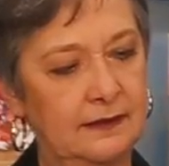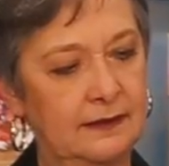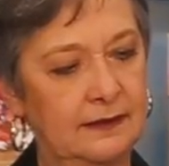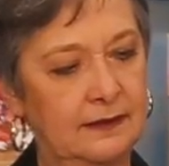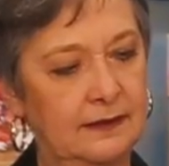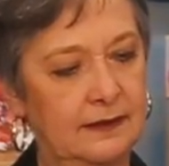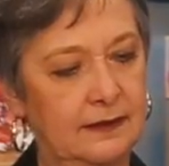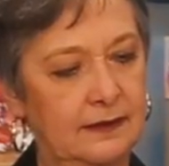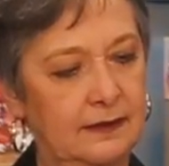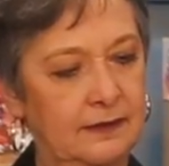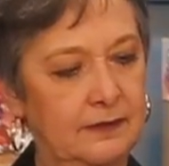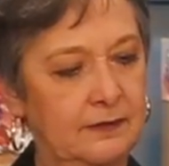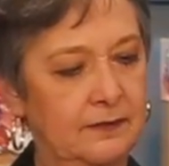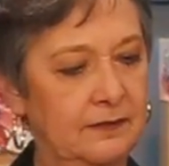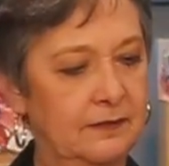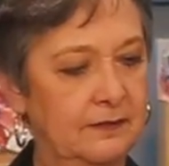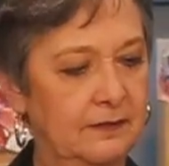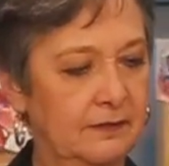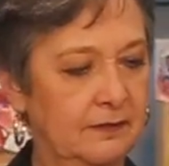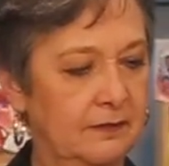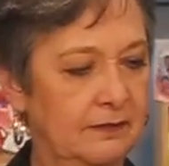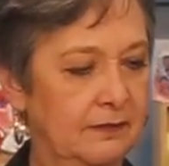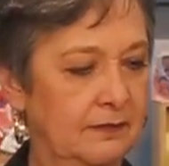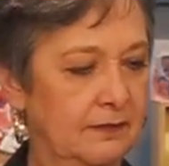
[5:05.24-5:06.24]

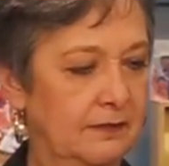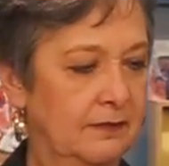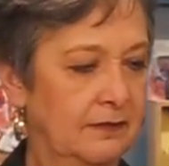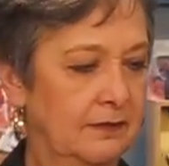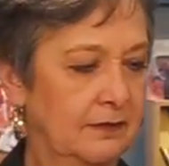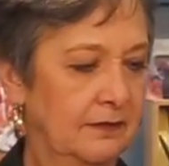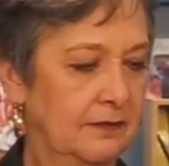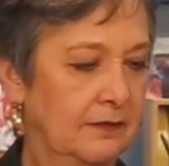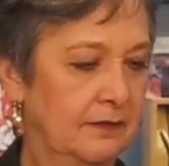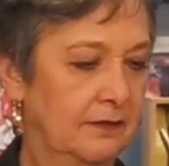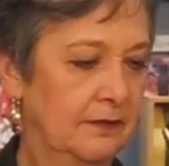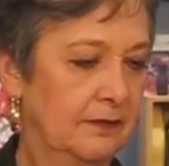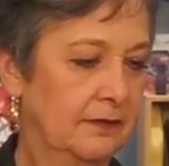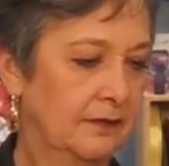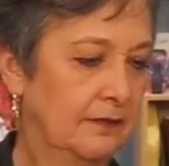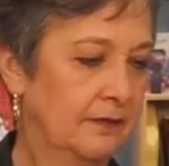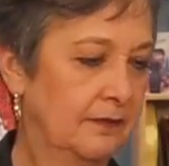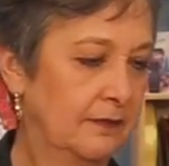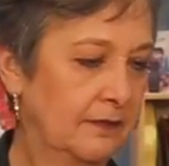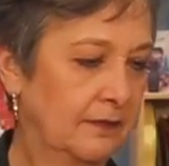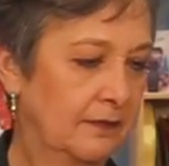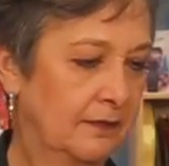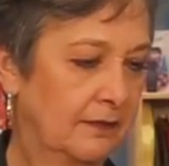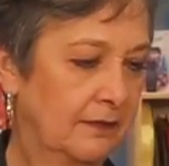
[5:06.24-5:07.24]

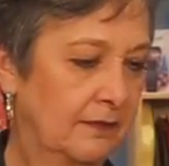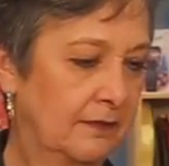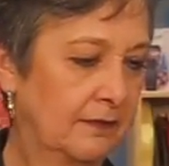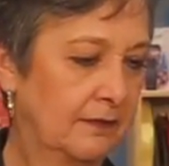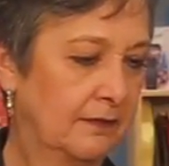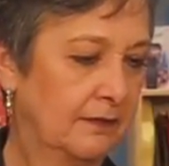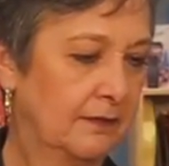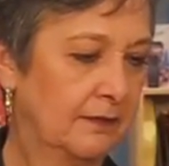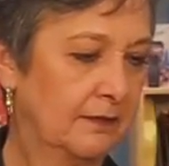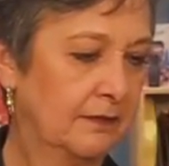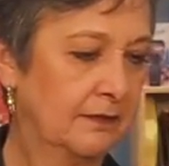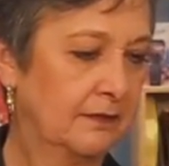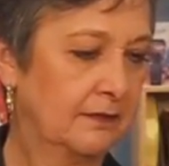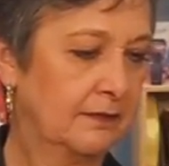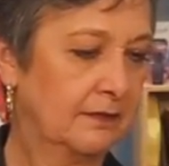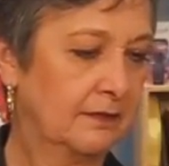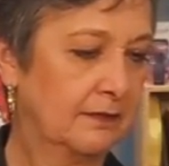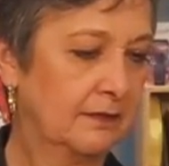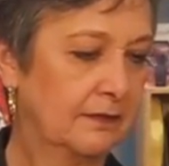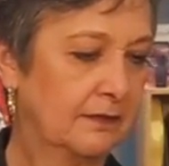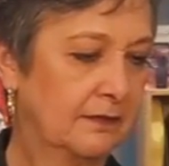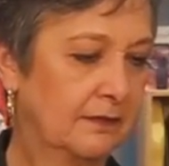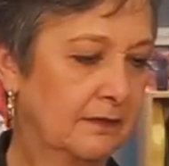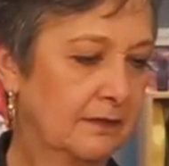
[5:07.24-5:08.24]

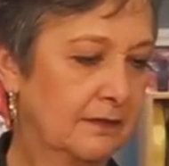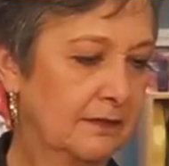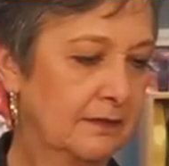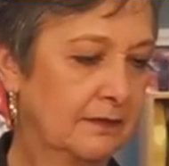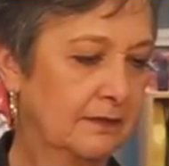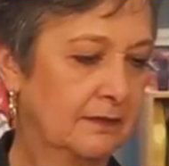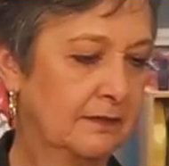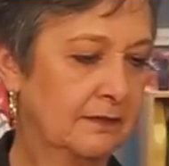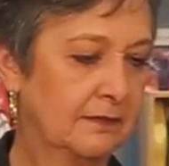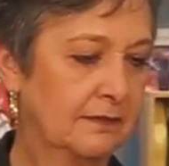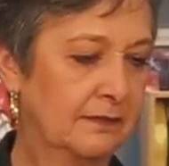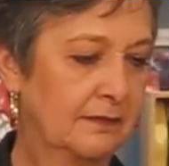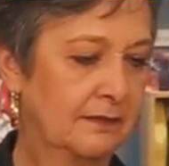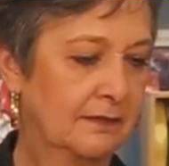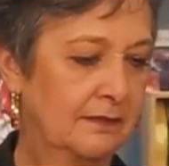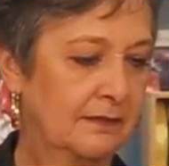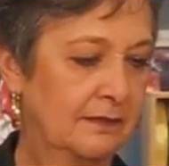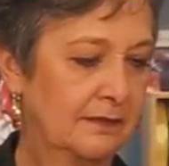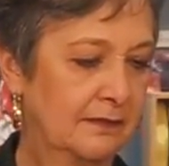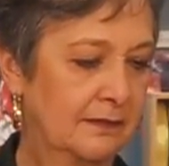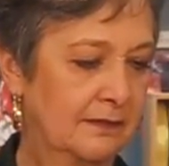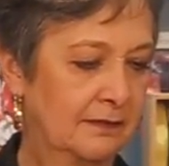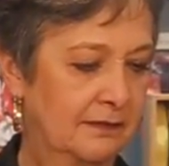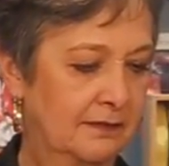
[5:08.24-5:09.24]

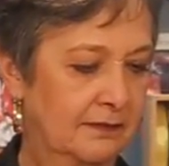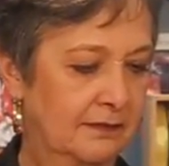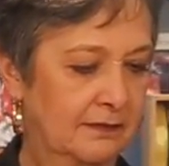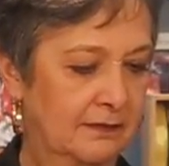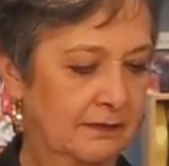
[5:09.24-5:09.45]
No one is speaking in this clip.